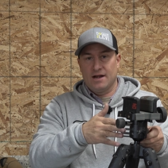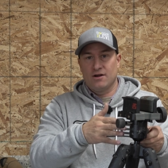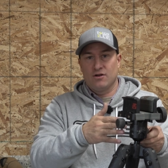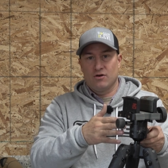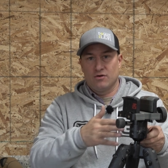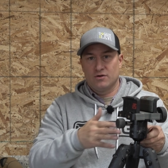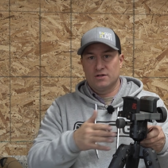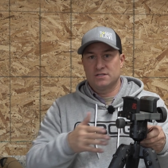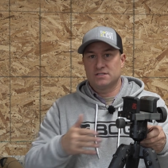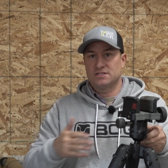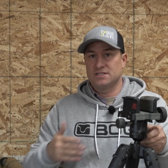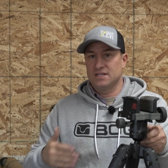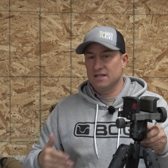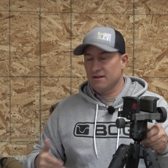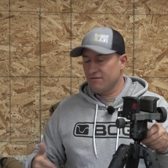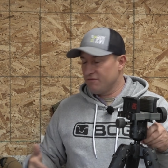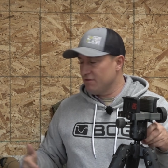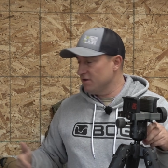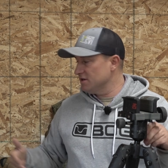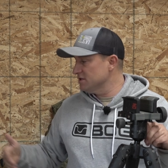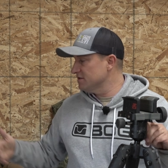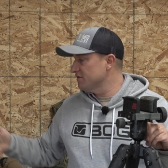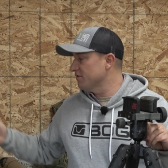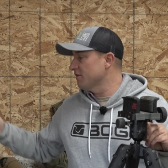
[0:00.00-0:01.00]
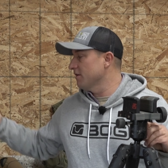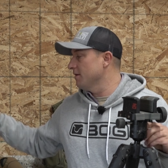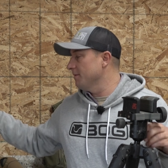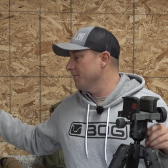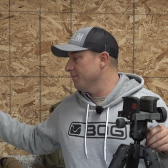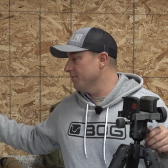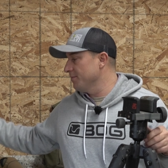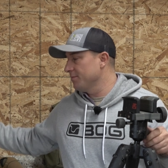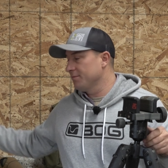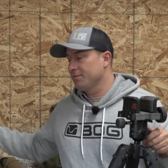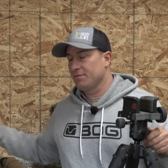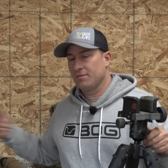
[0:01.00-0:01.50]
noticed difference
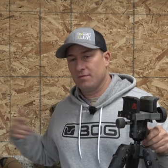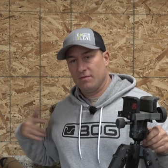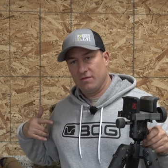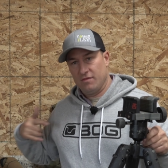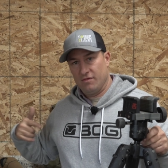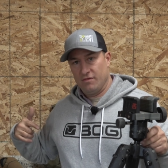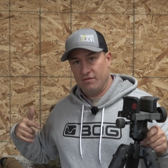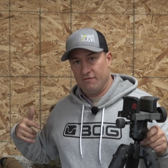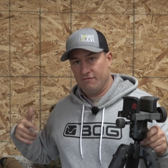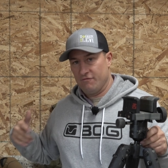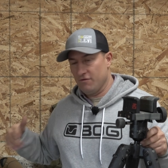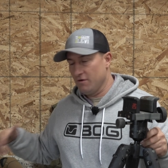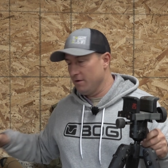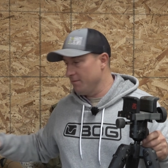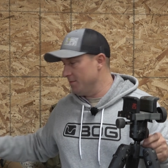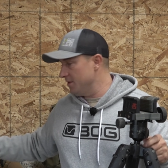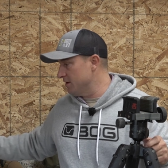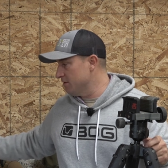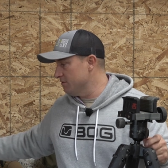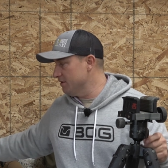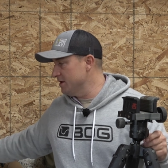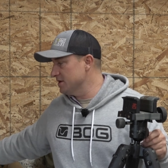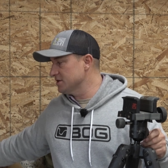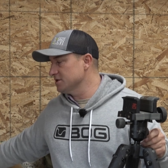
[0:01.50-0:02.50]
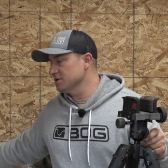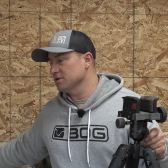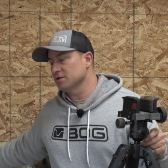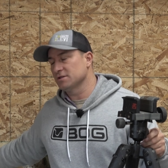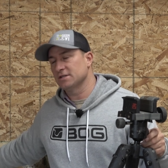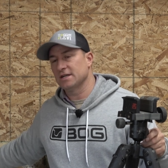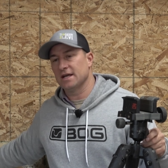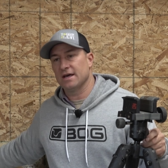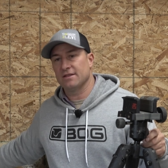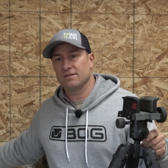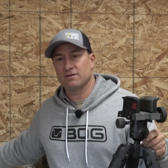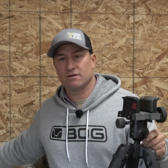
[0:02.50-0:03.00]
from the original
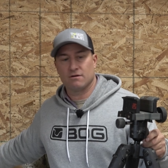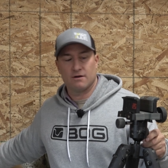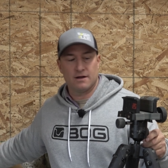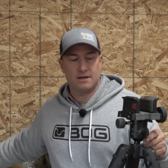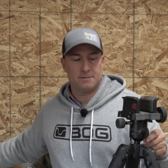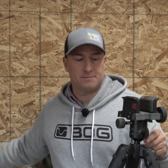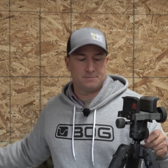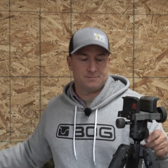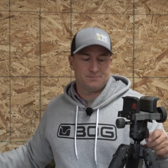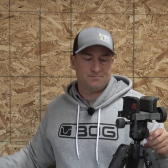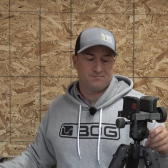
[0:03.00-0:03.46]
Deathgrip